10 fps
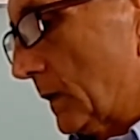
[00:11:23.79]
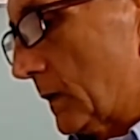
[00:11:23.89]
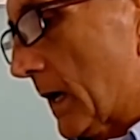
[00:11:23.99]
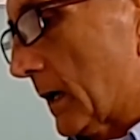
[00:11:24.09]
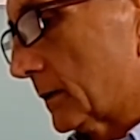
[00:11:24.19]

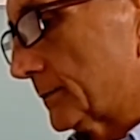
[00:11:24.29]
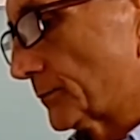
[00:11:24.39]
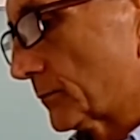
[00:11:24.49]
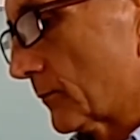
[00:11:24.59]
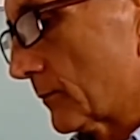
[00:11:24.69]
Now,
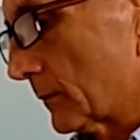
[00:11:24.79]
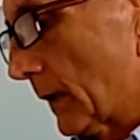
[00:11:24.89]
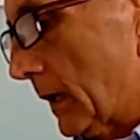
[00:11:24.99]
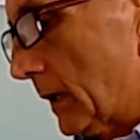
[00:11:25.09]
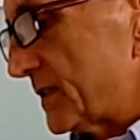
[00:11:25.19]

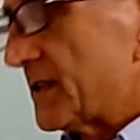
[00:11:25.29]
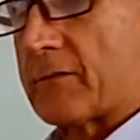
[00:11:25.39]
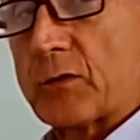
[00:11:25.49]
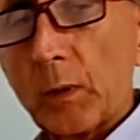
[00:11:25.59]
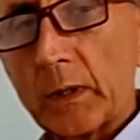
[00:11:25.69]
did
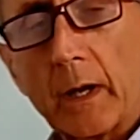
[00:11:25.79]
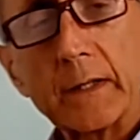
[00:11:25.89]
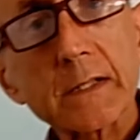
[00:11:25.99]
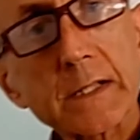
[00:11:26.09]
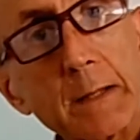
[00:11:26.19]
everyone like the
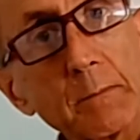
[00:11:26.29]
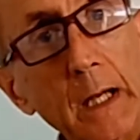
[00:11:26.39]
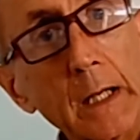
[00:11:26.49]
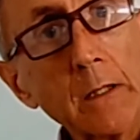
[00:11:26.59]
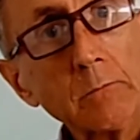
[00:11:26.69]
same
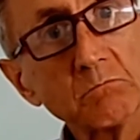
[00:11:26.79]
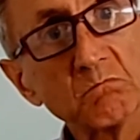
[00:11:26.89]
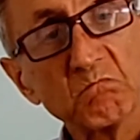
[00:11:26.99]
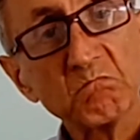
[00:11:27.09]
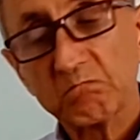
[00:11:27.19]
colour?
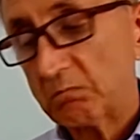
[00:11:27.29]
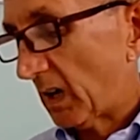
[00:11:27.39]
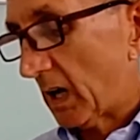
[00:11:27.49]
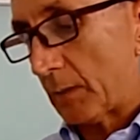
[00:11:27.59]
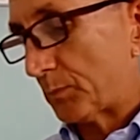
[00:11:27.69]

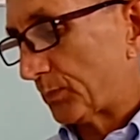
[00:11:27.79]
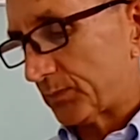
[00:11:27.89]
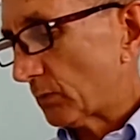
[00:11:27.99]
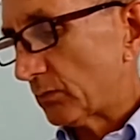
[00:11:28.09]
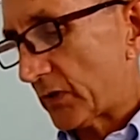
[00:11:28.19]
I
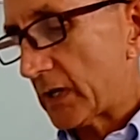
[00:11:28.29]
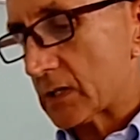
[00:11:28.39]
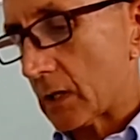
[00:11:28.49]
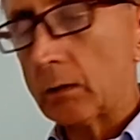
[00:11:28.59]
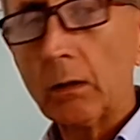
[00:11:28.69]
don't think
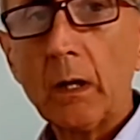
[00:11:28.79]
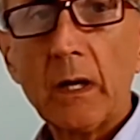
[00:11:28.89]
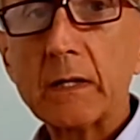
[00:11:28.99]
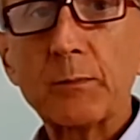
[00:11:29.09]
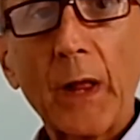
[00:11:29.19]
so.
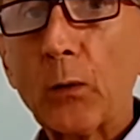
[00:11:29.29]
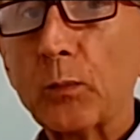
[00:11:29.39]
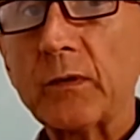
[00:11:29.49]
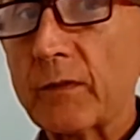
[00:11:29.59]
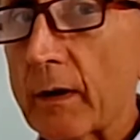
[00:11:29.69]
That would be
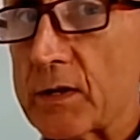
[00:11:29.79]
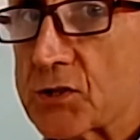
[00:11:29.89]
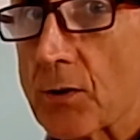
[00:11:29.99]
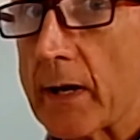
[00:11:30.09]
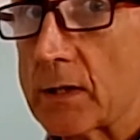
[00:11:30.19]
very
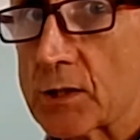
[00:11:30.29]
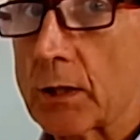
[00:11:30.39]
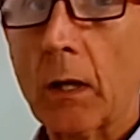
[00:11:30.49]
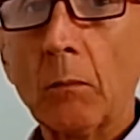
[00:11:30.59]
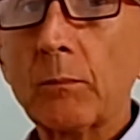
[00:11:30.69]
strange.
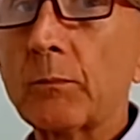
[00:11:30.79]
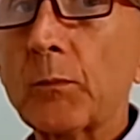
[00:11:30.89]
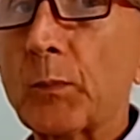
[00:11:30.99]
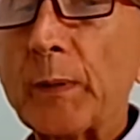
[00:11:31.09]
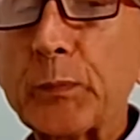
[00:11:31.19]

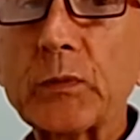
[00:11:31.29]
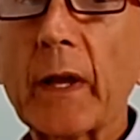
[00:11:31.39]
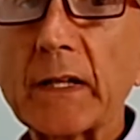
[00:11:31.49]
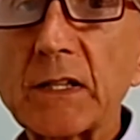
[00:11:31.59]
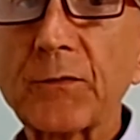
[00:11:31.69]
People
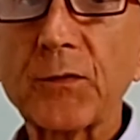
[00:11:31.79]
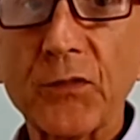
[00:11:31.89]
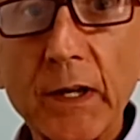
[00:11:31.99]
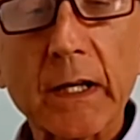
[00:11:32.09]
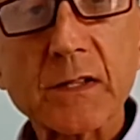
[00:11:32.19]
like different
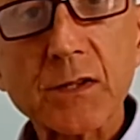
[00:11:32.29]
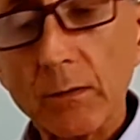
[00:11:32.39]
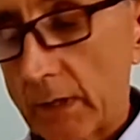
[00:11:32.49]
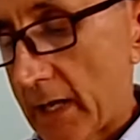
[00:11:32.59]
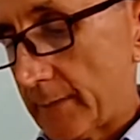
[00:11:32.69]
things, don't
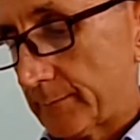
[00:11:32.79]
they?